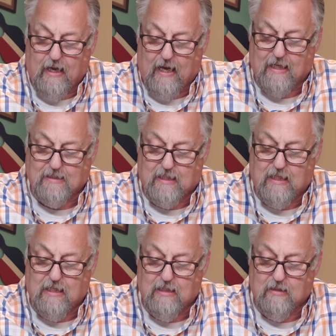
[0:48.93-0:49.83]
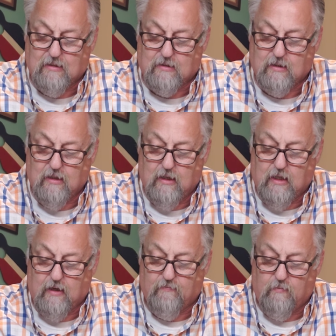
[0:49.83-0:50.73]
as he is.
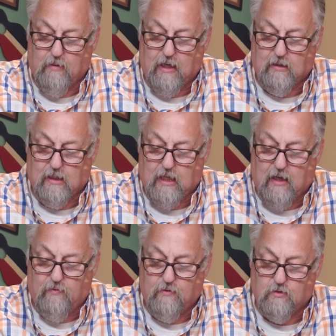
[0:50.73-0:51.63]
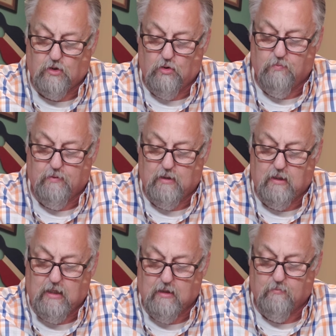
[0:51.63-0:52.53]
And every man that hath this hope in
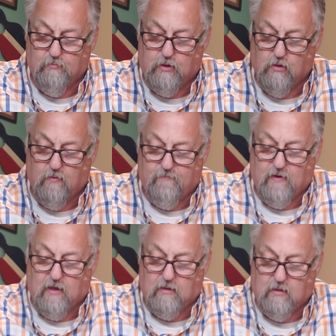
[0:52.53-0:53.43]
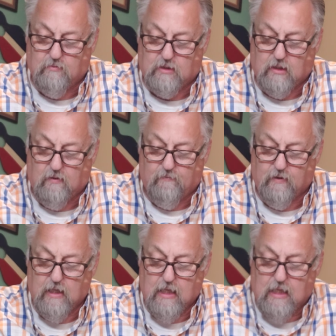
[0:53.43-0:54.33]
him purifieth himself,
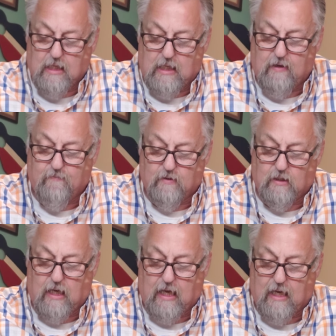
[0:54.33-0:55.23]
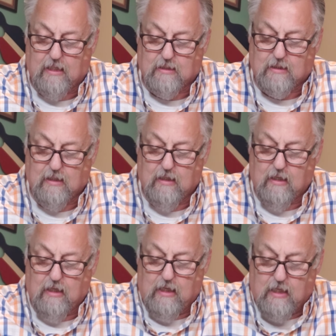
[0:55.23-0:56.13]
even as
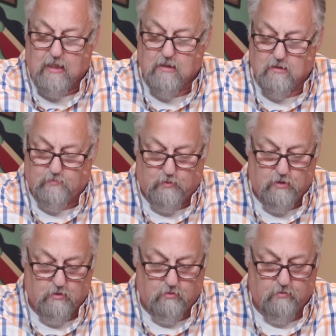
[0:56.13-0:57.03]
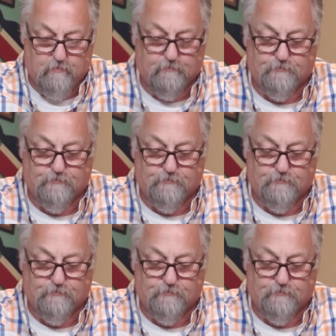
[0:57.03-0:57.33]
he is pure.